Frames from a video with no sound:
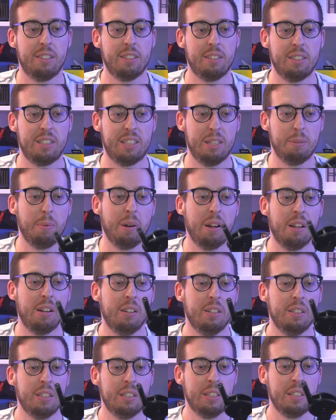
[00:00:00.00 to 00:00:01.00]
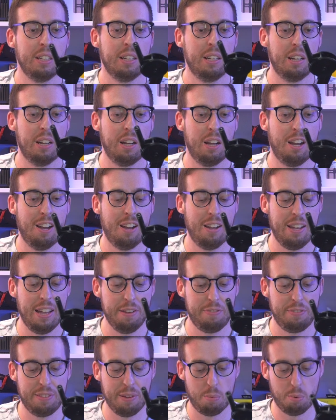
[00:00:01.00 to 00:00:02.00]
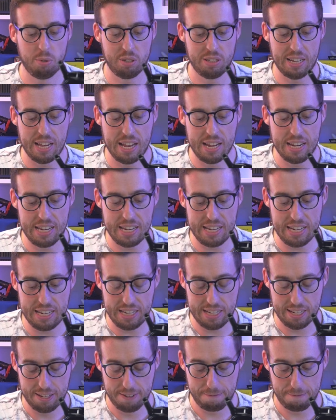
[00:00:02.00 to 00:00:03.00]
similar. If there wasn't any